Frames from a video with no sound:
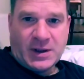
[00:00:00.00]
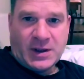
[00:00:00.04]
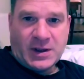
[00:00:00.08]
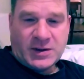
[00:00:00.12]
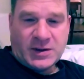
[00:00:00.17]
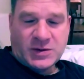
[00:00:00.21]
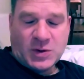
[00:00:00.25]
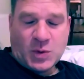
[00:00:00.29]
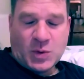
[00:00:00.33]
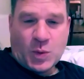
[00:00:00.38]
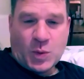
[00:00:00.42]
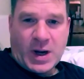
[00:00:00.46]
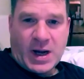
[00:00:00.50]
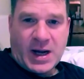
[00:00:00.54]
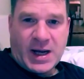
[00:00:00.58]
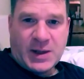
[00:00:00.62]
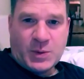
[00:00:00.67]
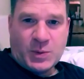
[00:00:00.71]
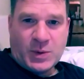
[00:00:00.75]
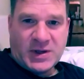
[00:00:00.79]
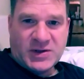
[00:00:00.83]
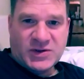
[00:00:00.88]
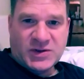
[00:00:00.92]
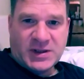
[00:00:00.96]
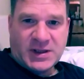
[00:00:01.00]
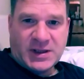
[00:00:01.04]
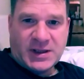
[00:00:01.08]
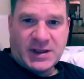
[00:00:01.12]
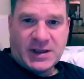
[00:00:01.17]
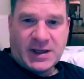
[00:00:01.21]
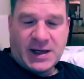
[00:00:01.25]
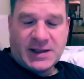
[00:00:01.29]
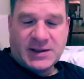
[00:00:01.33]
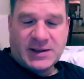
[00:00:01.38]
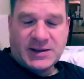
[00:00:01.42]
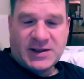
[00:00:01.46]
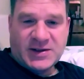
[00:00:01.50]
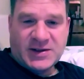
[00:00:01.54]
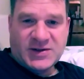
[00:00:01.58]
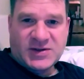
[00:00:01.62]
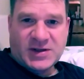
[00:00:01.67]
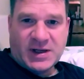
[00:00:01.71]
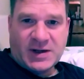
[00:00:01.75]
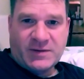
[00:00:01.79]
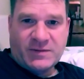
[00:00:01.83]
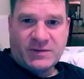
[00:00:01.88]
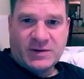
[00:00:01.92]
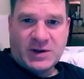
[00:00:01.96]
So why was it in
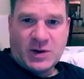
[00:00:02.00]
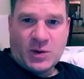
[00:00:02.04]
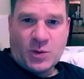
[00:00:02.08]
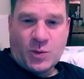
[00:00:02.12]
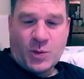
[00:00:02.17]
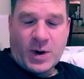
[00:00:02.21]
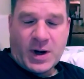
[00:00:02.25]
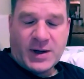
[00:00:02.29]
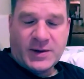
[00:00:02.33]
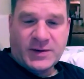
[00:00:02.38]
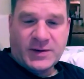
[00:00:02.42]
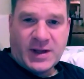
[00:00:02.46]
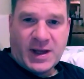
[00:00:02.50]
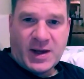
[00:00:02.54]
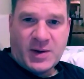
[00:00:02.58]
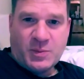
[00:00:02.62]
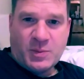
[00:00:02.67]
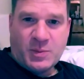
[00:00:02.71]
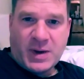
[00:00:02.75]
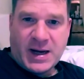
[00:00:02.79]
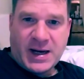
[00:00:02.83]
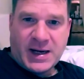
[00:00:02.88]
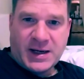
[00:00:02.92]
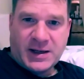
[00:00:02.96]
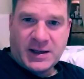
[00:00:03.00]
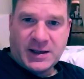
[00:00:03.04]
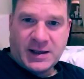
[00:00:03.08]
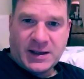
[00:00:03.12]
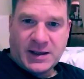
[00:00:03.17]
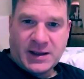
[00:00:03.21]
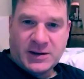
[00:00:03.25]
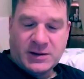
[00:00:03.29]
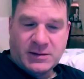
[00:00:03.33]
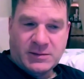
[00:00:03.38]
1971 they made a